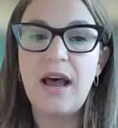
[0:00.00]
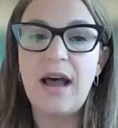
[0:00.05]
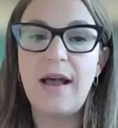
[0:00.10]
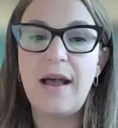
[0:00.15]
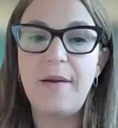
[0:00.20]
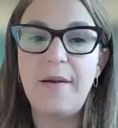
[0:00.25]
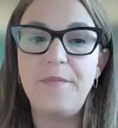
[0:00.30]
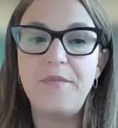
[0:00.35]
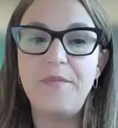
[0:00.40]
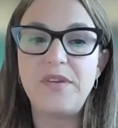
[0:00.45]

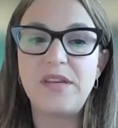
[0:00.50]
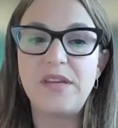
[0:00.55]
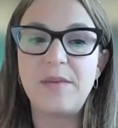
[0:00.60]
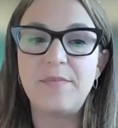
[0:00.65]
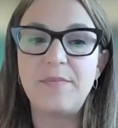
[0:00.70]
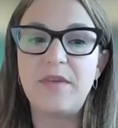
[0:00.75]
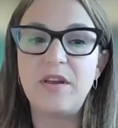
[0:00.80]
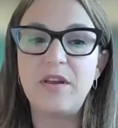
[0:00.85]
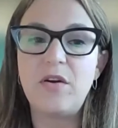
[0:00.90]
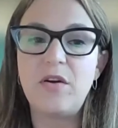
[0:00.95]
something
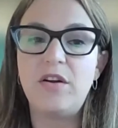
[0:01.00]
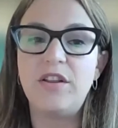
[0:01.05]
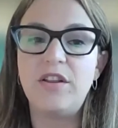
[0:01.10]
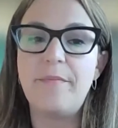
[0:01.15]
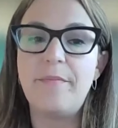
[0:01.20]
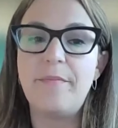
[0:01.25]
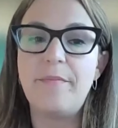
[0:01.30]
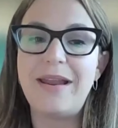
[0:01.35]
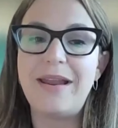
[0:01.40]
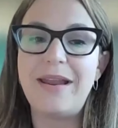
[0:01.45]
called the
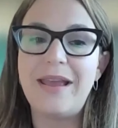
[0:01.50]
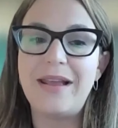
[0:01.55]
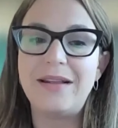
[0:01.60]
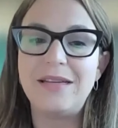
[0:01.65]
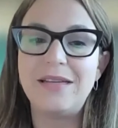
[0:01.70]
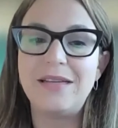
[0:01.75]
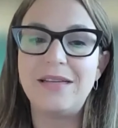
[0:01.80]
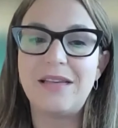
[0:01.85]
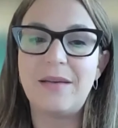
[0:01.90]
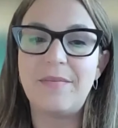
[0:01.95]
Combating
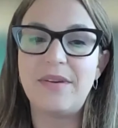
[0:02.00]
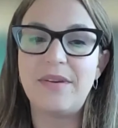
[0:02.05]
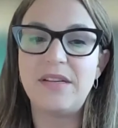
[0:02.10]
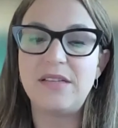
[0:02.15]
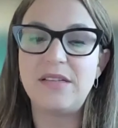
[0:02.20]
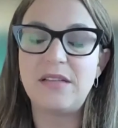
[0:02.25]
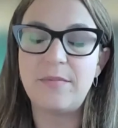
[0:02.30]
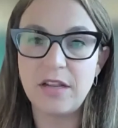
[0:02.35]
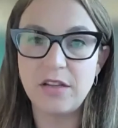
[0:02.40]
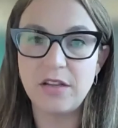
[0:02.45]
Anti-Semitism
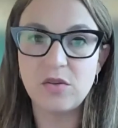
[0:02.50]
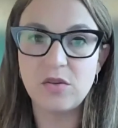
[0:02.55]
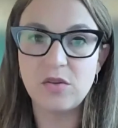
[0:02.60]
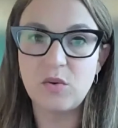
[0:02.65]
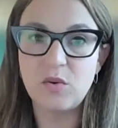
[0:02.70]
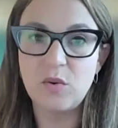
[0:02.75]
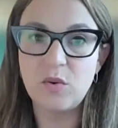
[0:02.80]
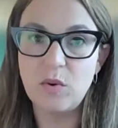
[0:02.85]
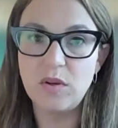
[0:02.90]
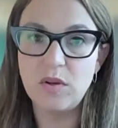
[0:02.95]
in
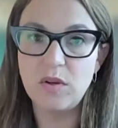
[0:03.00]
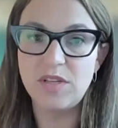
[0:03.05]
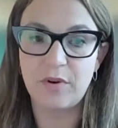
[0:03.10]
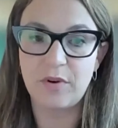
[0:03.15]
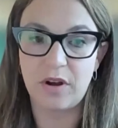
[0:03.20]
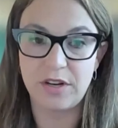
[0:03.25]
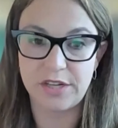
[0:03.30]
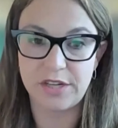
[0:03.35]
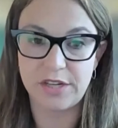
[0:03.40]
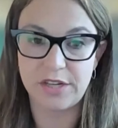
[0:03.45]
Schools
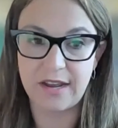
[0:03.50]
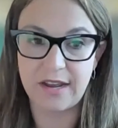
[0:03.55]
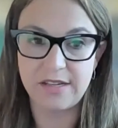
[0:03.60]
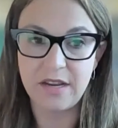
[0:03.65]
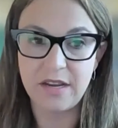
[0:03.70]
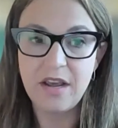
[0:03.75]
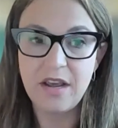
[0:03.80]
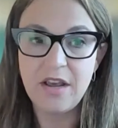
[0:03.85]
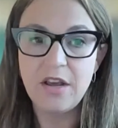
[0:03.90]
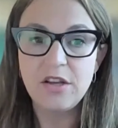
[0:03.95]
Project.
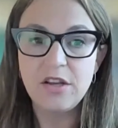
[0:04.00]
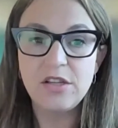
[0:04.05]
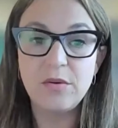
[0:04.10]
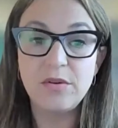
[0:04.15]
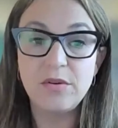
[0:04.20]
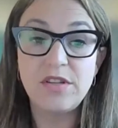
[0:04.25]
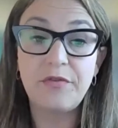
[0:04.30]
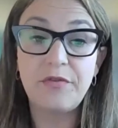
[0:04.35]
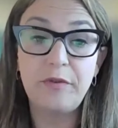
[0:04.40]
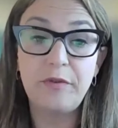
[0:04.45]
So it's a
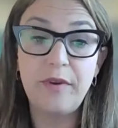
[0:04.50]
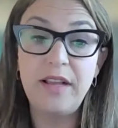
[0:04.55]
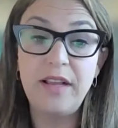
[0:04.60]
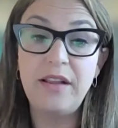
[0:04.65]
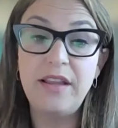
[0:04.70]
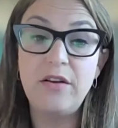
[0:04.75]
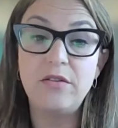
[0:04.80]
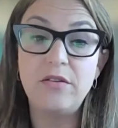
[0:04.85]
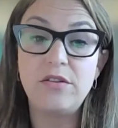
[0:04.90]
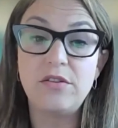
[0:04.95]
free
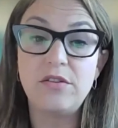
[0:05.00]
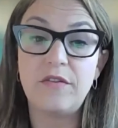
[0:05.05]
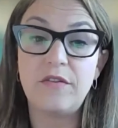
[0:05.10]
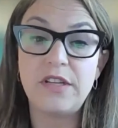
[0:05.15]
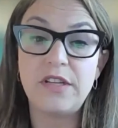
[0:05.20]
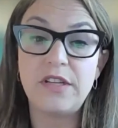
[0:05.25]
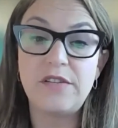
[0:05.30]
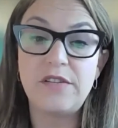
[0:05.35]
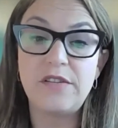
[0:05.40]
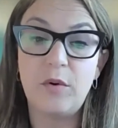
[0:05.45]
legal service
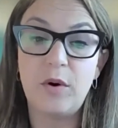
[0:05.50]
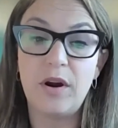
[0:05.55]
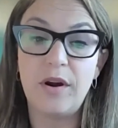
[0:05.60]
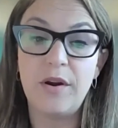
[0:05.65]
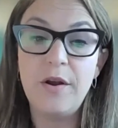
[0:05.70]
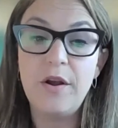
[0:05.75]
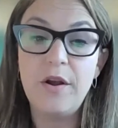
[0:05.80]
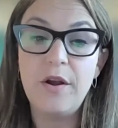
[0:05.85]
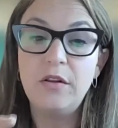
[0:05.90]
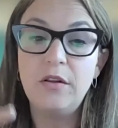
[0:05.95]
for
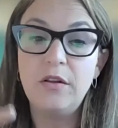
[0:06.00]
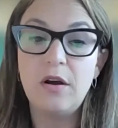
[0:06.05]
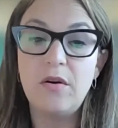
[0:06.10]
low and